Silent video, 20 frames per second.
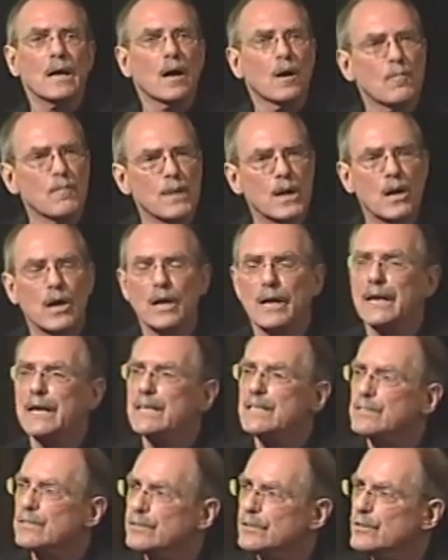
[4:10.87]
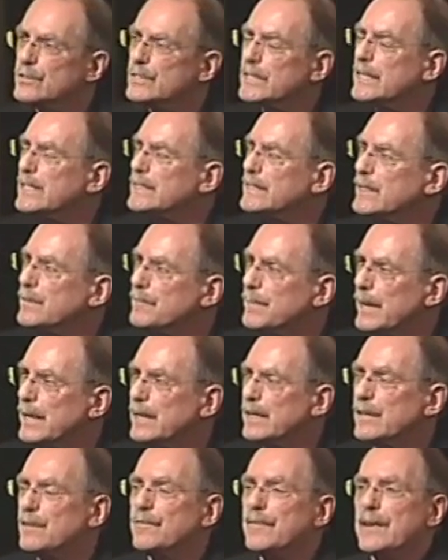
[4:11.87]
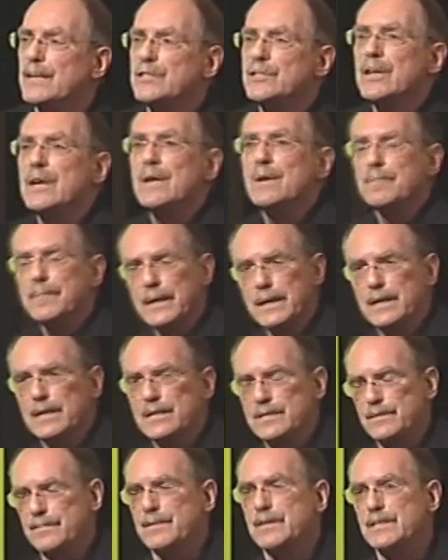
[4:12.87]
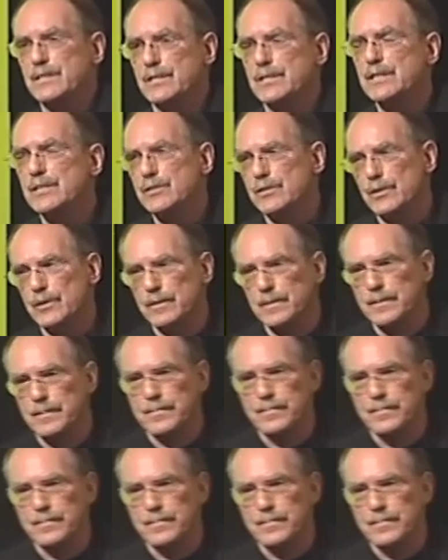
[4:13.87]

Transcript: America is losing its competitive edge because of this issue.